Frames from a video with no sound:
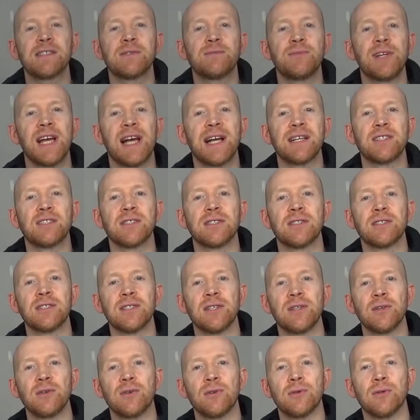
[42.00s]
and reactions
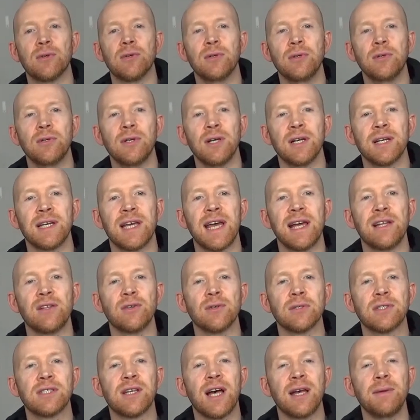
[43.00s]
to the core and getting
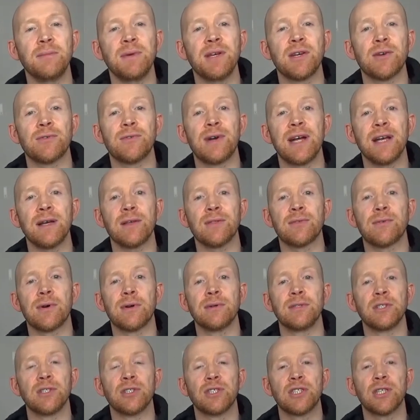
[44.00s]
your timing correct
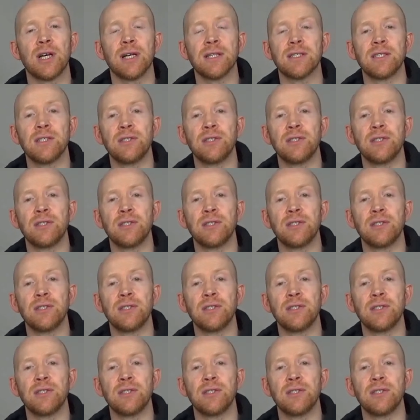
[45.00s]
throwing your shots